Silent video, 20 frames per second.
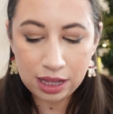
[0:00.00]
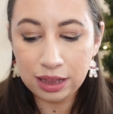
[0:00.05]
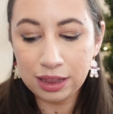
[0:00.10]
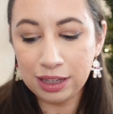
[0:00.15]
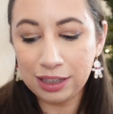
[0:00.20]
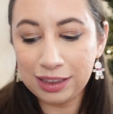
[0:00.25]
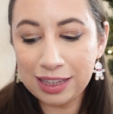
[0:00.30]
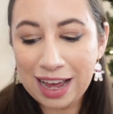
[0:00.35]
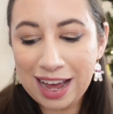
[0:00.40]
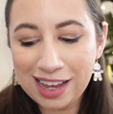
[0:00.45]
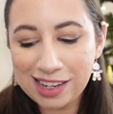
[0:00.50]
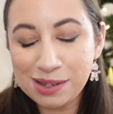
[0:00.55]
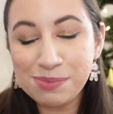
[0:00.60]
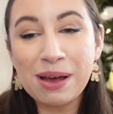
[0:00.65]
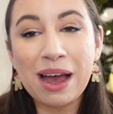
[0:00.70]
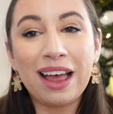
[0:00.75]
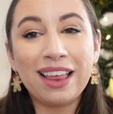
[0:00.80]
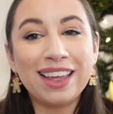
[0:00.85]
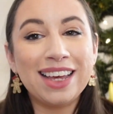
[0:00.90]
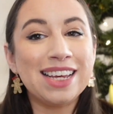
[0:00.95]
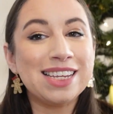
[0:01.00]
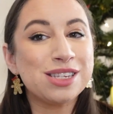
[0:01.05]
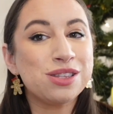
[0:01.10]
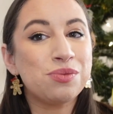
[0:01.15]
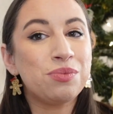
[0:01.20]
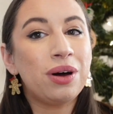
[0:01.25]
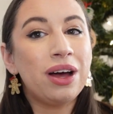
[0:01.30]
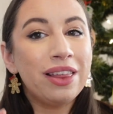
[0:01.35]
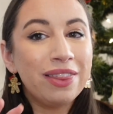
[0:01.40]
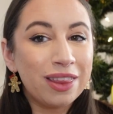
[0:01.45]
Then the last palette is
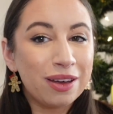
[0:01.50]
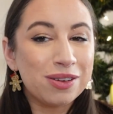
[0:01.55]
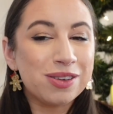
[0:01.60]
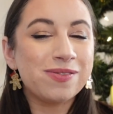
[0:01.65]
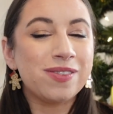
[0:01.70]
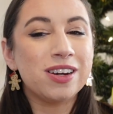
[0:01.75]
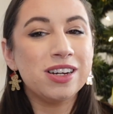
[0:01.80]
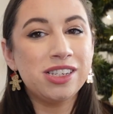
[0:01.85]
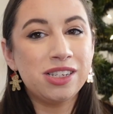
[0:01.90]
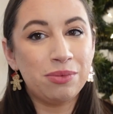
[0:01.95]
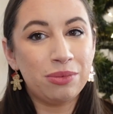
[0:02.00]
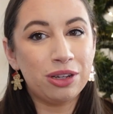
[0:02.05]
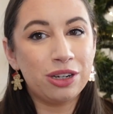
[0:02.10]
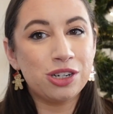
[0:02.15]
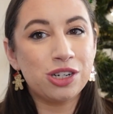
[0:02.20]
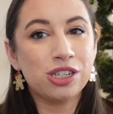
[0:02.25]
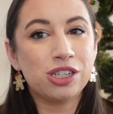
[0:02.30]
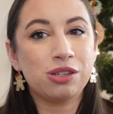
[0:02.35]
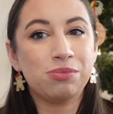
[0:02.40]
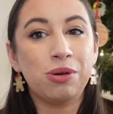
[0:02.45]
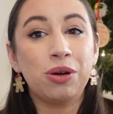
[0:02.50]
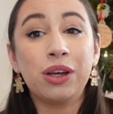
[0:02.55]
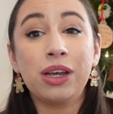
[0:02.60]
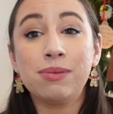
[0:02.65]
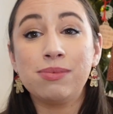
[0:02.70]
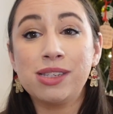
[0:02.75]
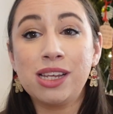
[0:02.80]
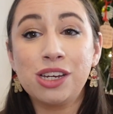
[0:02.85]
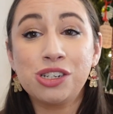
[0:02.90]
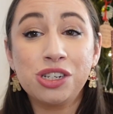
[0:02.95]
the one that was very similar to Smoky
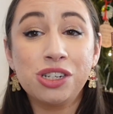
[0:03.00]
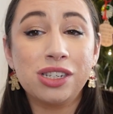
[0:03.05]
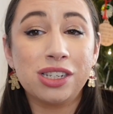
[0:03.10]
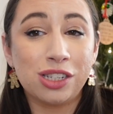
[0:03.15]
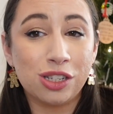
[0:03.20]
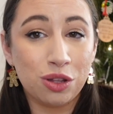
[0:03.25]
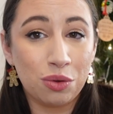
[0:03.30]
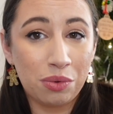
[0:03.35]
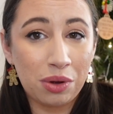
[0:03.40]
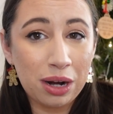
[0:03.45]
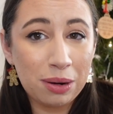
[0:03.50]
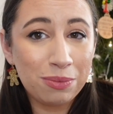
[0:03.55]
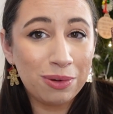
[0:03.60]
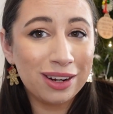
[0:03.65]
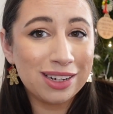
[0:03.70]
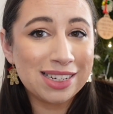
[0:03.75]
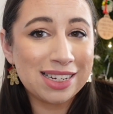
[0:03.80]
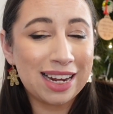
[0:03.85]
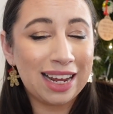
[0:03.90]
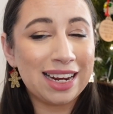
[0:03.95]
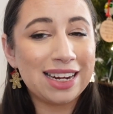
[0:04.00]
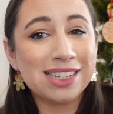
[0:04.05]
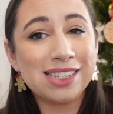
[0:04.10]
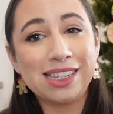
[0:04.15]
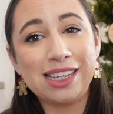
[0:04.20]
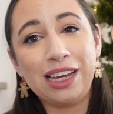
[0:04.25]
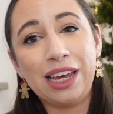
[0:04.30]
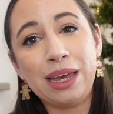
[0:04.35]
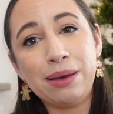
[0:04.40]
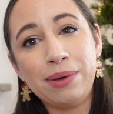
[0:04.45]
Obsessions. It's the one I'm wearing today, and it's
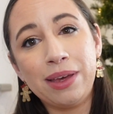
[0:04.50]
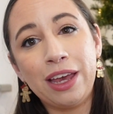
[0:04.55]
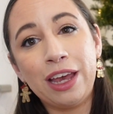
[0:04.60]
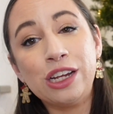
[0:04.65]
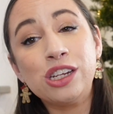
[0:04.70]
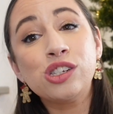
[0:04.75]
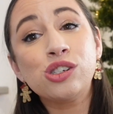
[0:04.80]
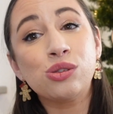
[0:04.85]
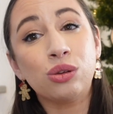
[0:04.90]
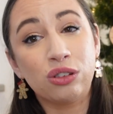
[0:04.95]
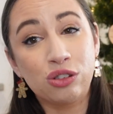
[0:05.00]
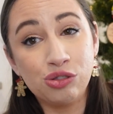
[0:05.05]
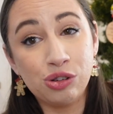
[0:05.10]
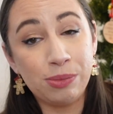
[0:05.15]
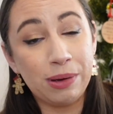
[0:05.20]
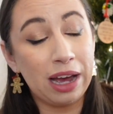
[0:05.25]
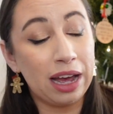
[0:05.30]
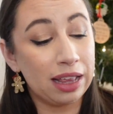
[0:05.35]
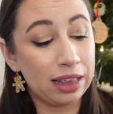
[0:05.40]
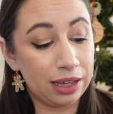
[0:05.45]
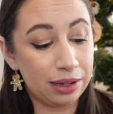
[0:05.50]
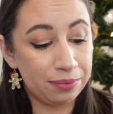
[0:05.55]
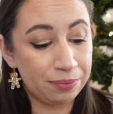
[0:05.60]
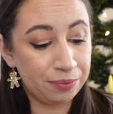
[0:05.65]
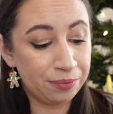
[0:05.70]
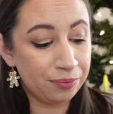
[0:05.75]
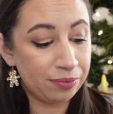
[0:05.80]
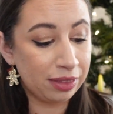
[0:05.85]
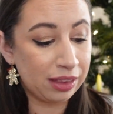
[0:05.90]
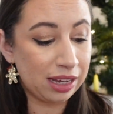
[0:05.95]
the ABH Sultry palette.
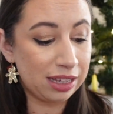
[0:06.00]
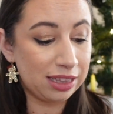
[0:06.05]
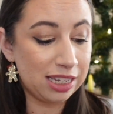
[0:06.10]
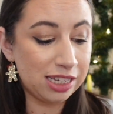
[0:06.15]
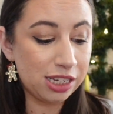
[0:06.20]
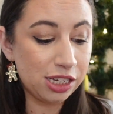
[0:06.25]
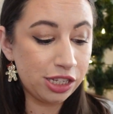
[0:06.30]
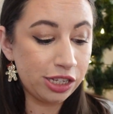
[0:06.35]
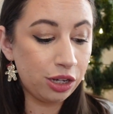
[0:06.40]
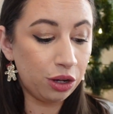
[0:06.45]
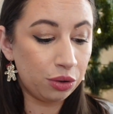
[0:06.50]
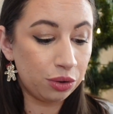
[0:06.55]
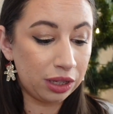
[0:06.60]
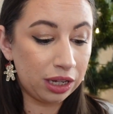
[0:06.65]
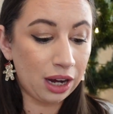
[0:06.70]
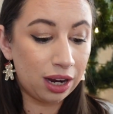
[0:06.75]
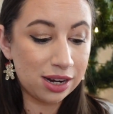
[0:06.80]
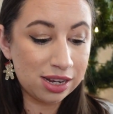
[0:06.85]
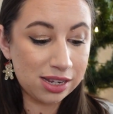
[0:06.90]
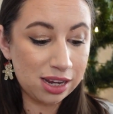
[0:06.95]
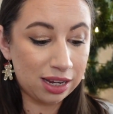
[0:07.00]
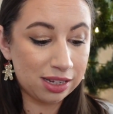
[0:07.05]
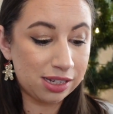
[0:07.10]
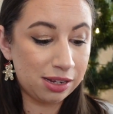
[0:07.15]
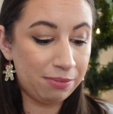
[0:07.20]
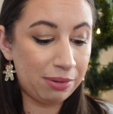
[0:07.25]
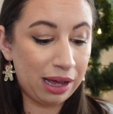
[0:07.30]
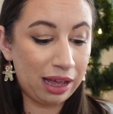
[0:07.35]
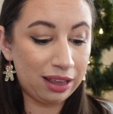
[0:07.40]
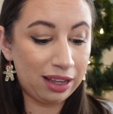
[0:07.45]
This is the only
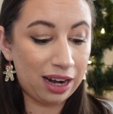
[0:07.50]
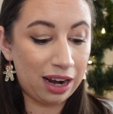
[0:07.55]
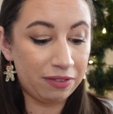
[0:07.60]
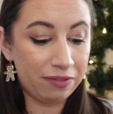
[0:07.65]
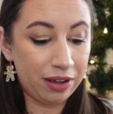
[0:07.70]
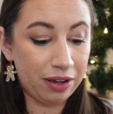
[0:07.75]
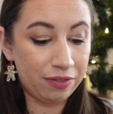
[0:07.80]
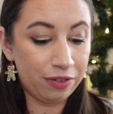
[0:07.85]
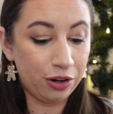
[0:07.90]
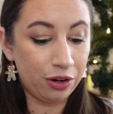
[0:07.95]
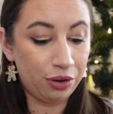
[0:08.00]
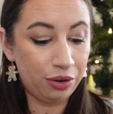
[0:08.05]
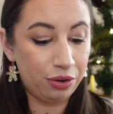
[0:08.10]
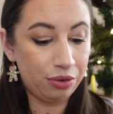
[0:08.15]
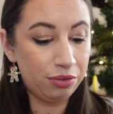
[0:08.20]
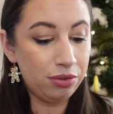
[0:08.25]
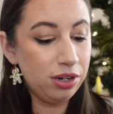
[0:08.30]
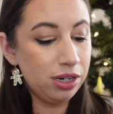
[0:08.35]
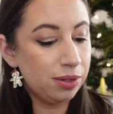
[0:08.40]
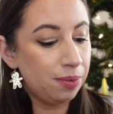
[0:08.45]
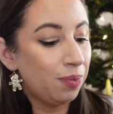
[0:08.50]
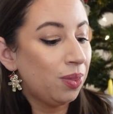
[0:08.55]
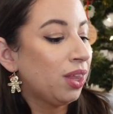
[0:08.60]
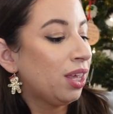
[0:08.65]
Anastasia palette I've ever owned.